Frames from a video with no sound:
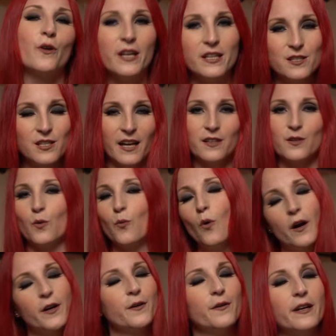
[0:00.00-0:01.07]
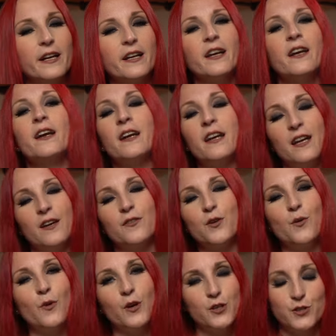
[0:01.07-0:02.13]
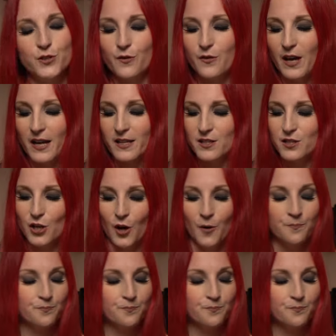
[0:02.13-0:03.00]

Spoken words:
inside the wiring if you want to do that. So